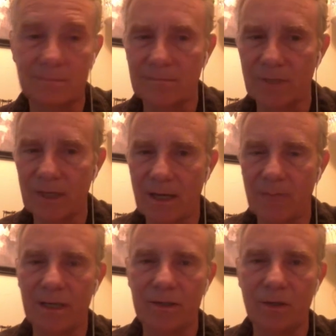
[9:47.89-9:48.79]
think I
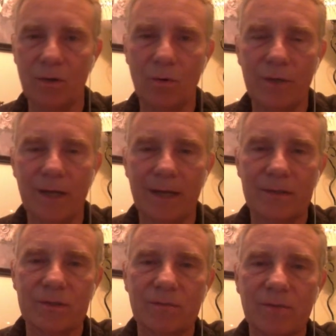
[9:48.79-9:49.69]
might know the
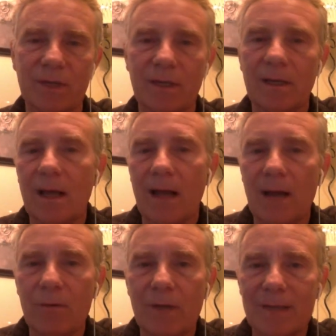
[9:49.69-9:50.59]
answer, but
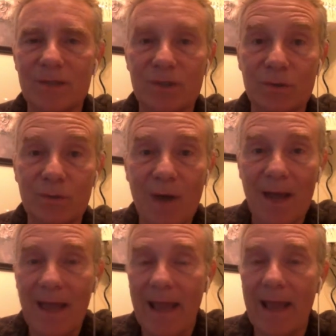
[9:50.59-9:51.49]
I will ask you,
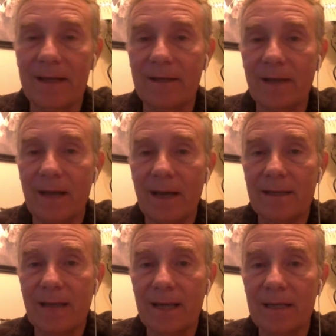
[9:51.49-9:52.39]
and I
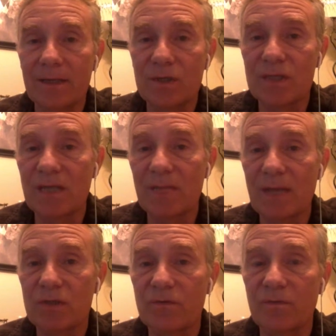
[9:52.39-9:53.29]
kind of get the same
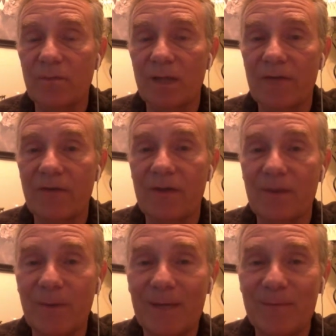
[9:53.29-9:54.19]
answer from a lot of other
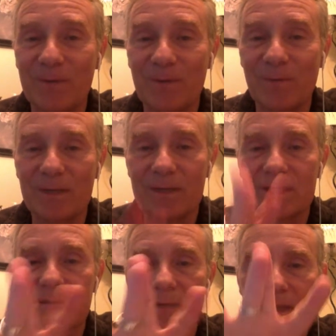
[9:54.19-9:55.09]
people, but
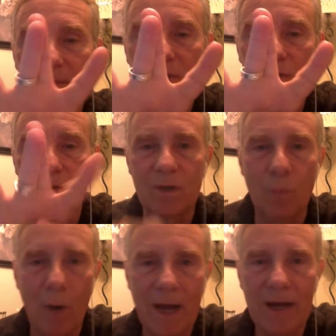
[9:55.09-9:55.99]
it's the big W, the big
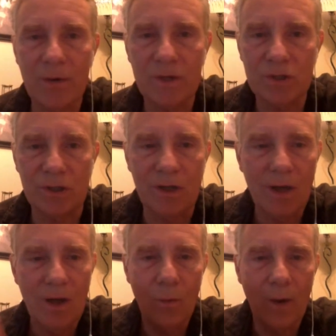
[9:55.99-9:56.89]
why question.
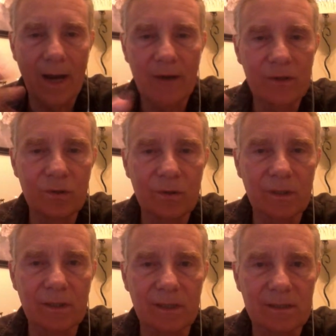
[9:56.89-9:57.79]
Why are you
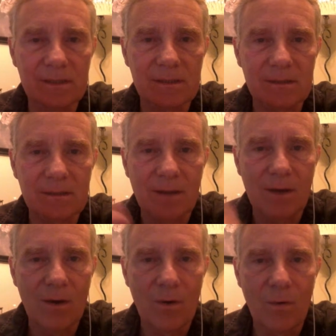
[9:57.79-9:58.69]
doing this?
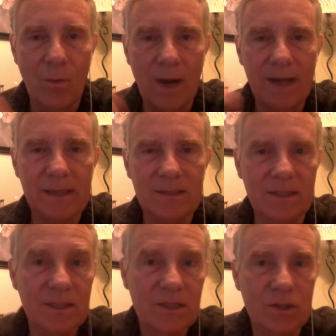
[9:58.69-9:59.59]
Why is
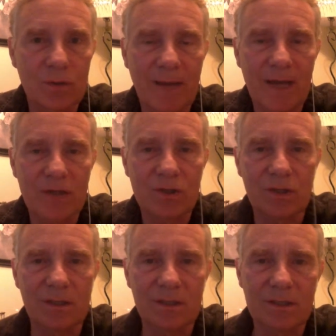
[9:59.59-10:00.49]
this your
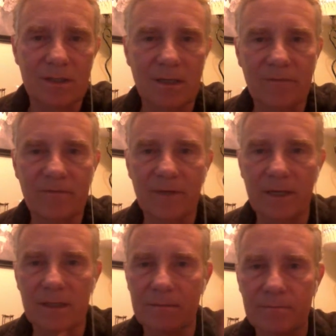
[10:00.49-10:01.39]
passion instead of
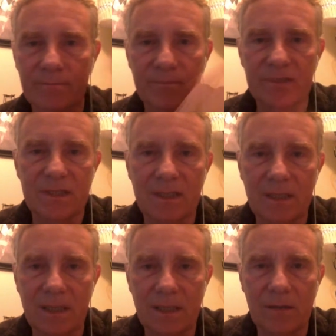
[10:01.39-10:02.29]
like
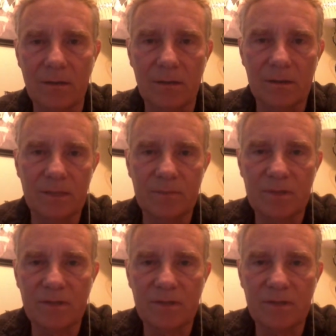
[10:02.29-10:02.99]
skiing or deep sea